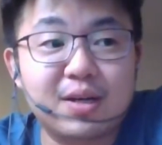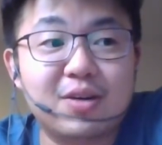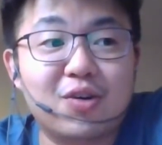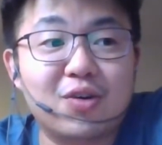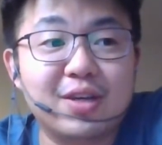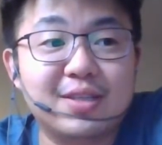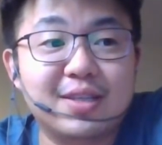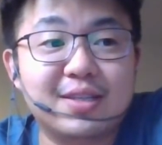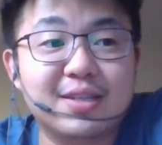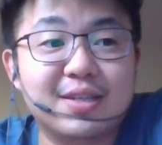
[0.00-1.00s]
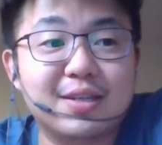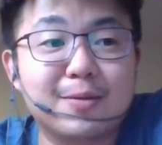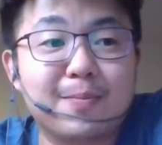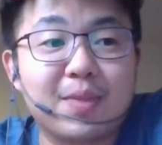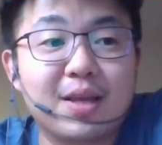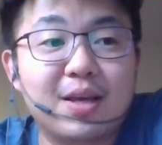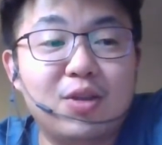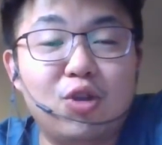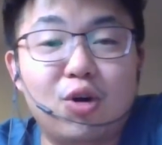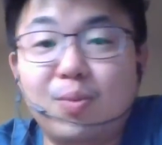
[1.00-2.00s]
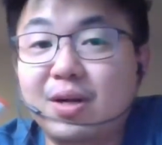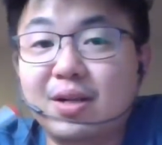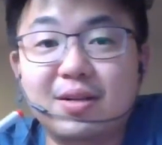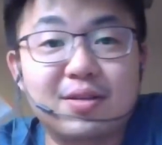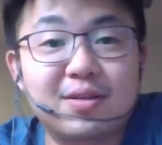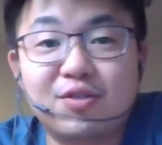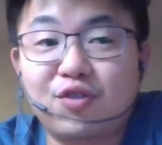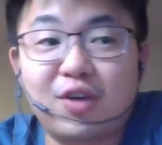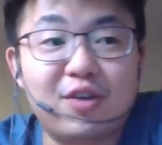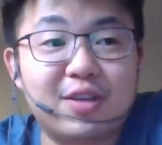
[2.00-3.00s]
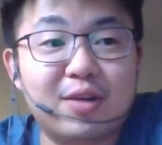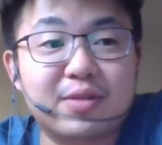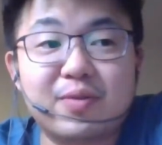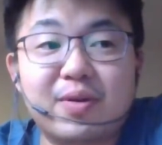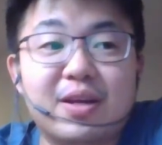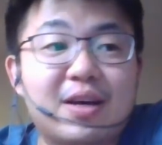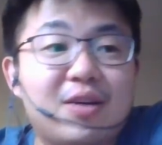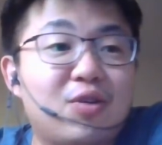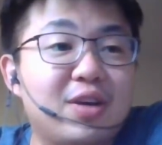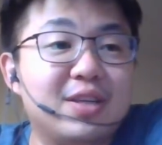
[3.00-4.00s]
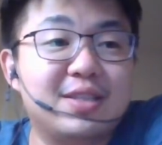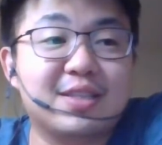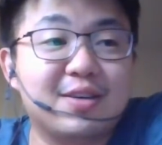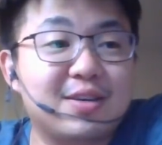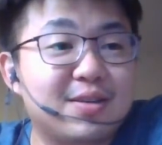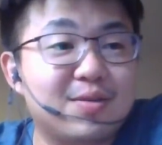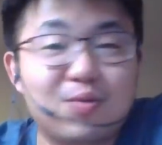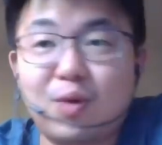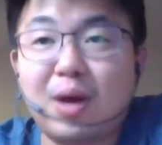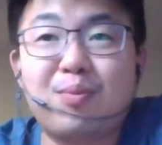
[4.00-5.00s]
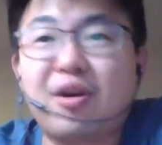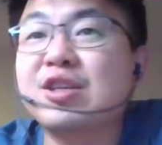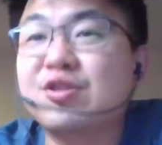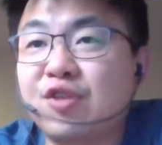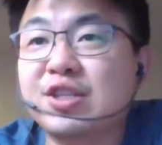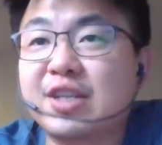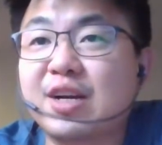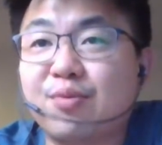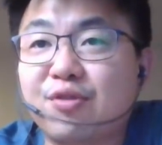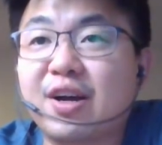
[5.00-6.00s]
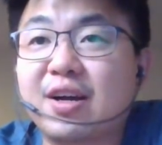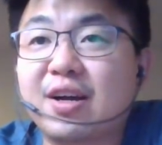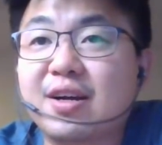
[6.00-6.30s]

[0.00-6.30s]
or is this a normal 300,000 one lah, or is this a what price range kind of product?